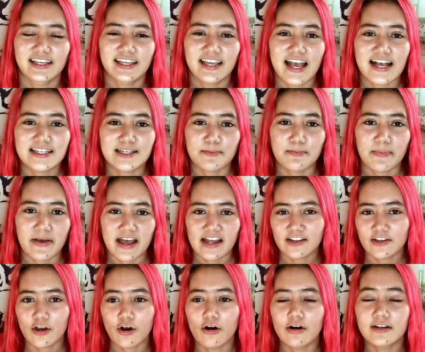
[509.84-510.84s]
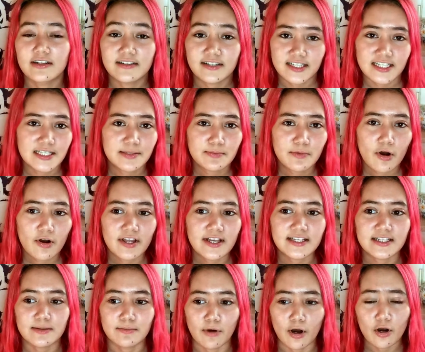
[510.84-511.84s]
He has a pet called Gizmo.
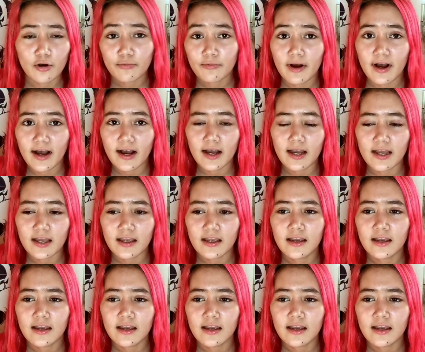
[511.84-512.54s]
He's a mogwai,